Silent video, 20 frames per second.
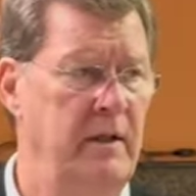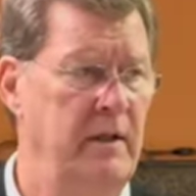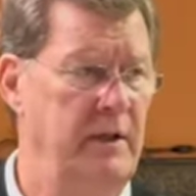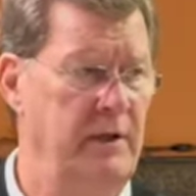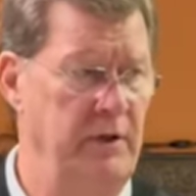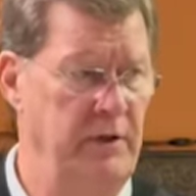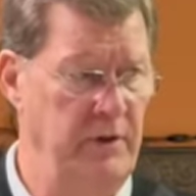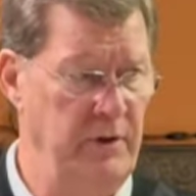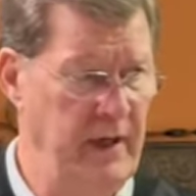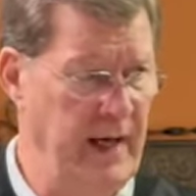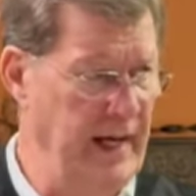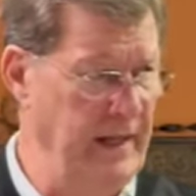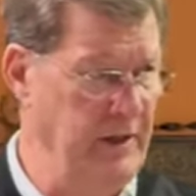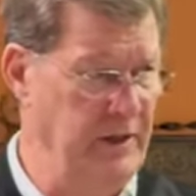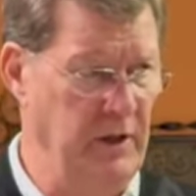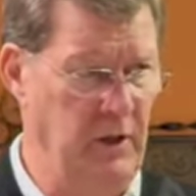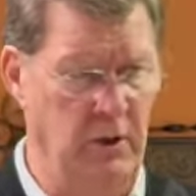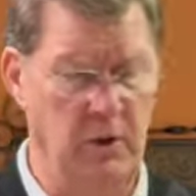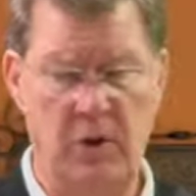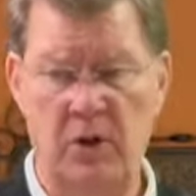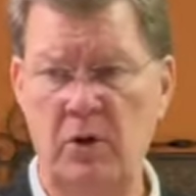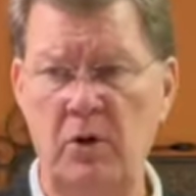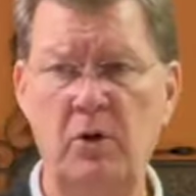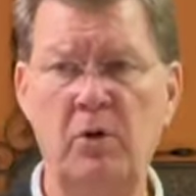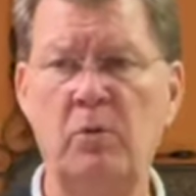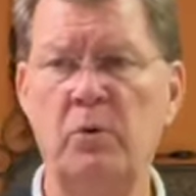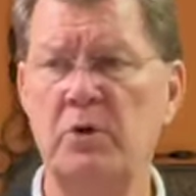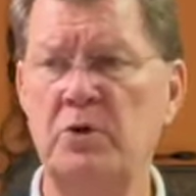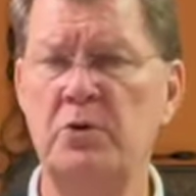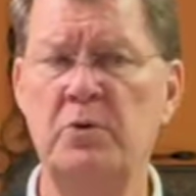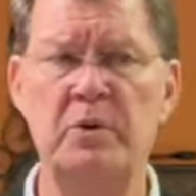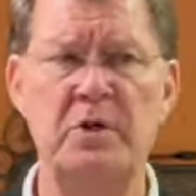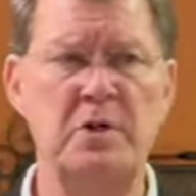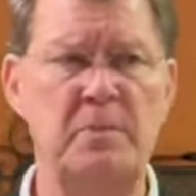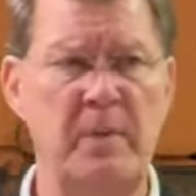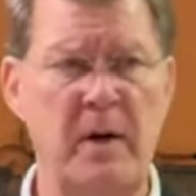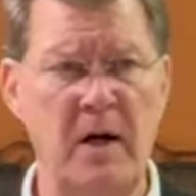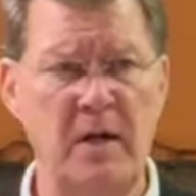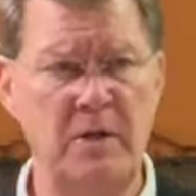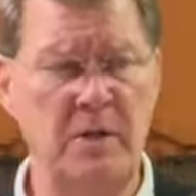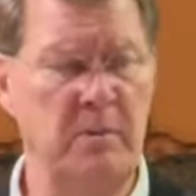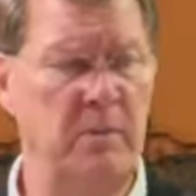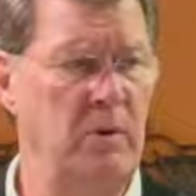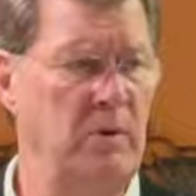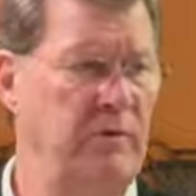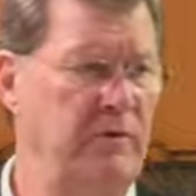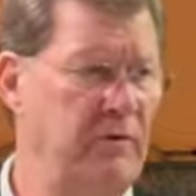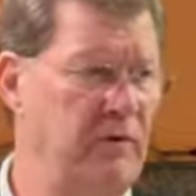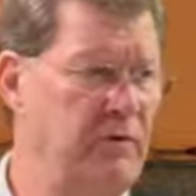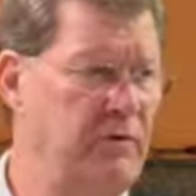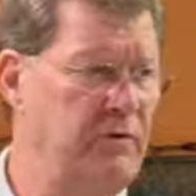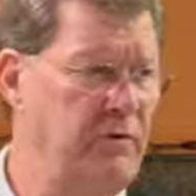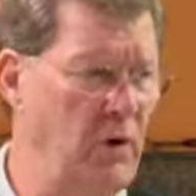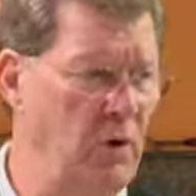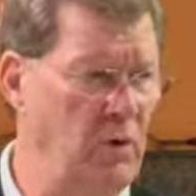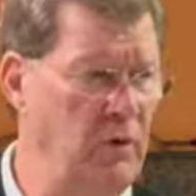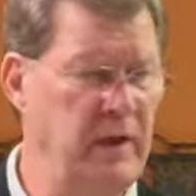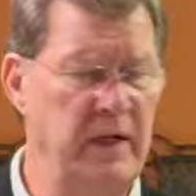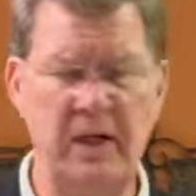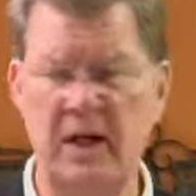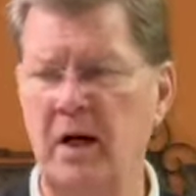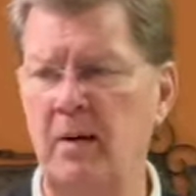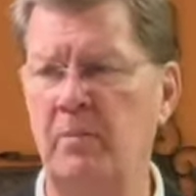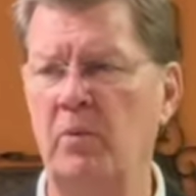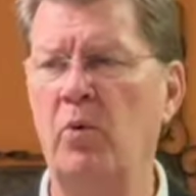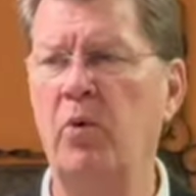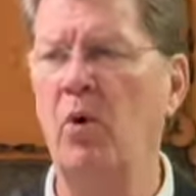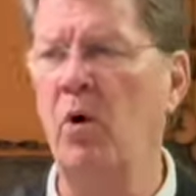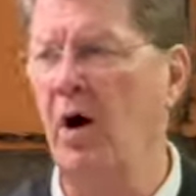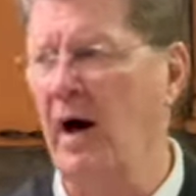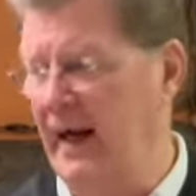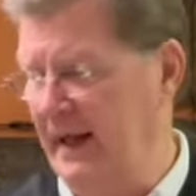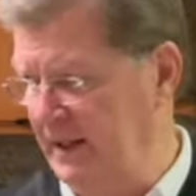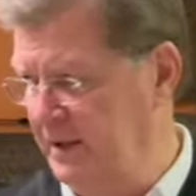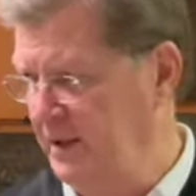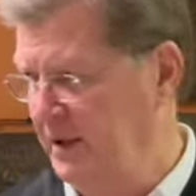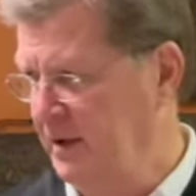you had to know who was responsible for folding up what.